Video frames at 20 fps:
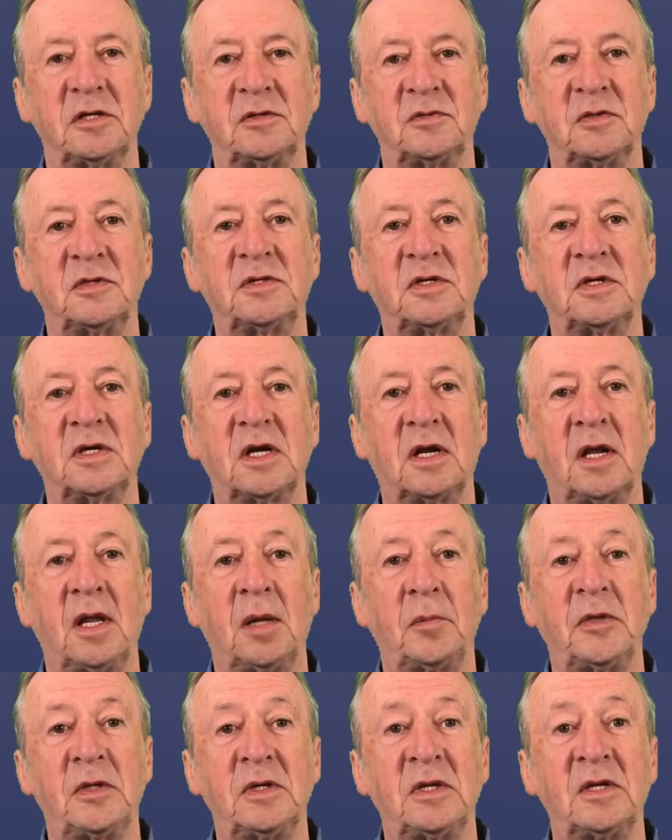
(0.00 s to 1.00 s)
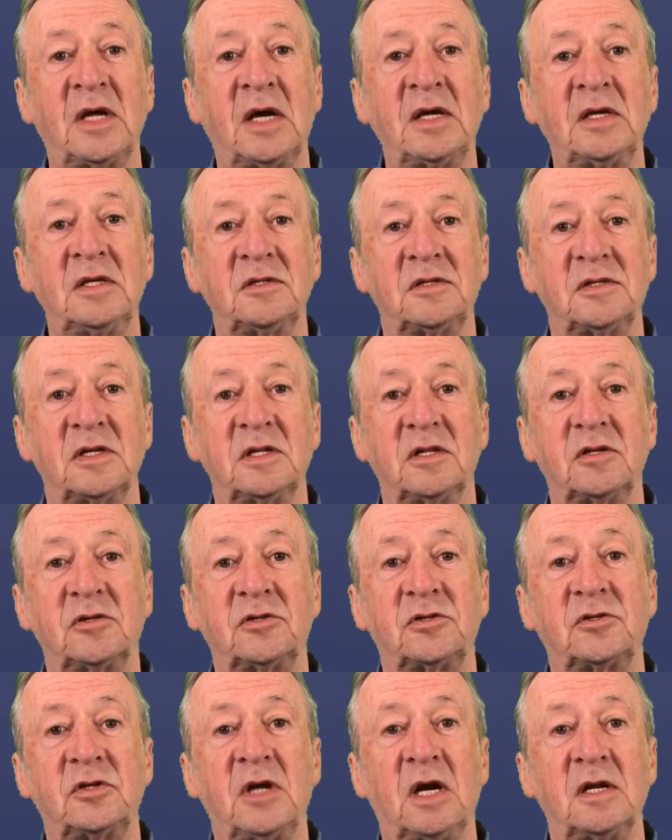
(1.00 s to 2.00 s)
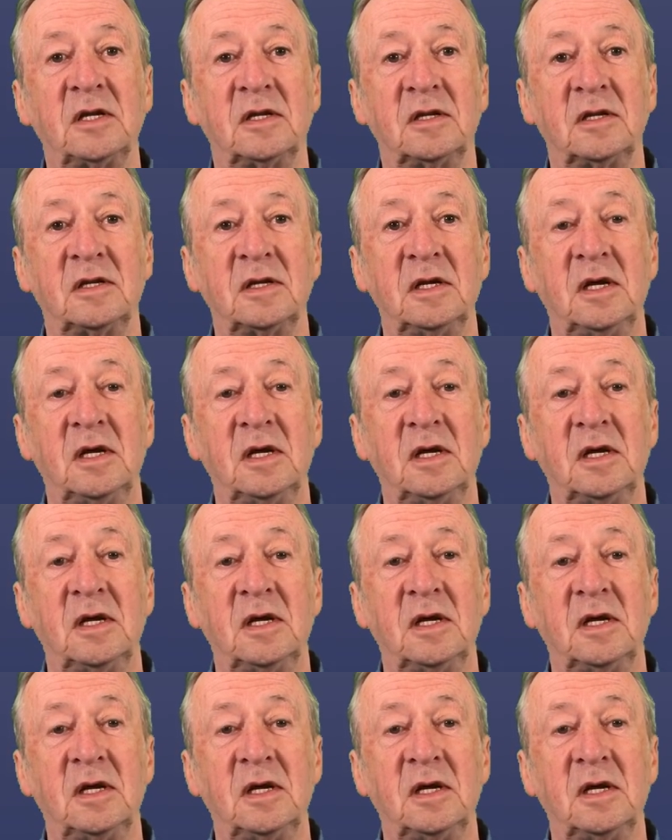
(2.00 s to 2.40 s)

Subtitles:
with St Clement Danes in the Strand,